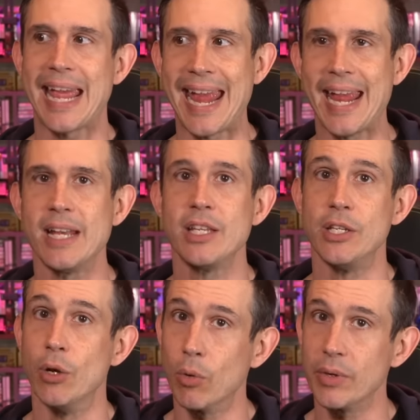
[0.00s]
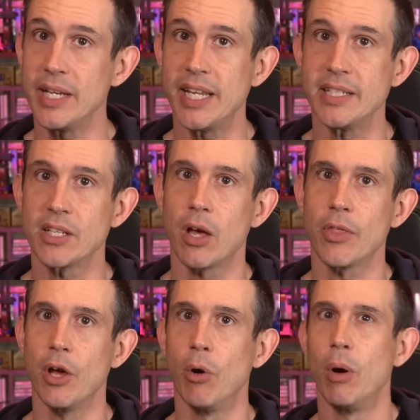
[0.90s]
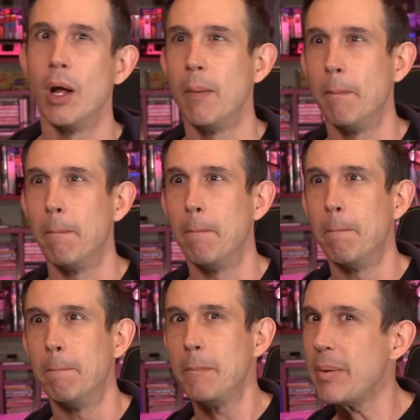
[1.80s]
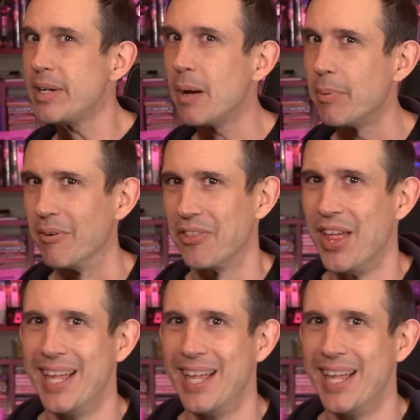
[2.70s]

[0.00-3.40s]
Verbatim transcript: and your needs, although maybe not both.